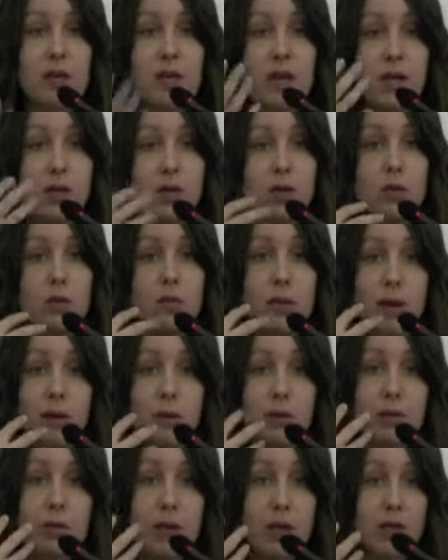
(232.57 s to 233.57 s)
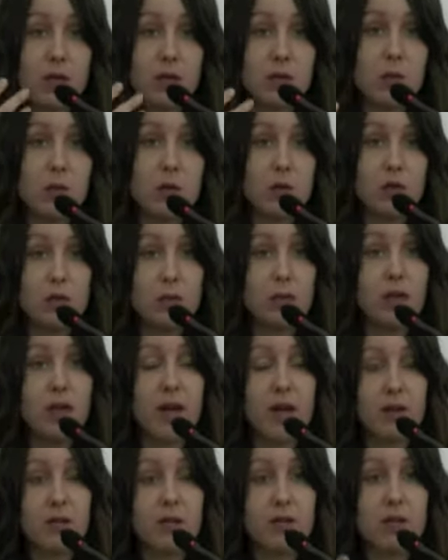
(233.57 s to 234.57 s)
that your mouth makes when you
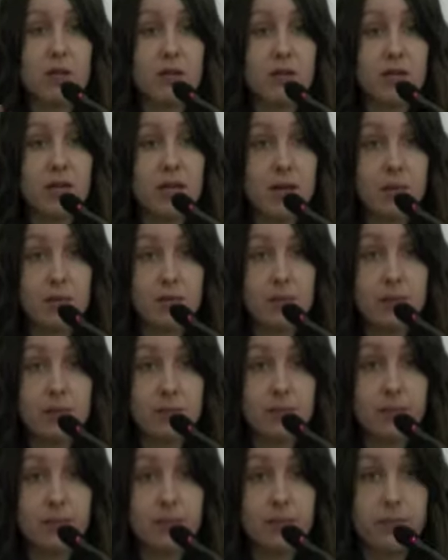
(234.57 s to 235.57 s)
pronounce those sounds.